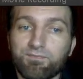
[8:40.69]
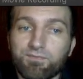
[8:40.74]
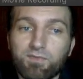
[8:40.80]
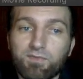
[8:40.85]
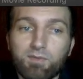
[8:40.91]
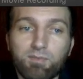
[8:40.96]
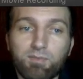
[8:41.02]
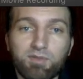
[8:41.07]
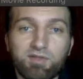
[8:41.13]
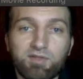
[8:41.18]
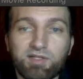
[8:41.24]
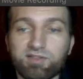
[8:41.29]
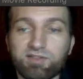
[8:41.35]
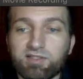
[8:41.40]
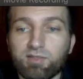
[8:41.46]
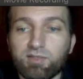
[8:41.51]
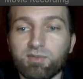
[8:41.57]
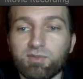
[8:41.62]
potentially
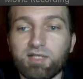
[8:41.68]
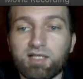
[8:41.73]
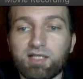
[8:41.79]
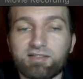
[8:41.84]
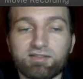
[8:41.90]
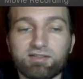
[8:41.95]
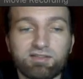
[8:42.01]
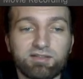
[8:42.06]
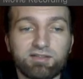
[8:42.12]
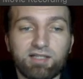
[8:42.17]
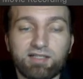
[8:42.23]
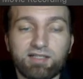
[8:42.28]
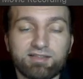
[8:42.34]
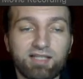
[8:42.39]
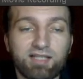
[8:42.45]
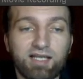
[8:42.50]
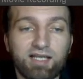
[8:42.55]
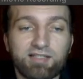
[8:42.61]
with that
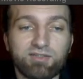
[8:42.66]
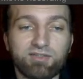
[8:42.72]
size square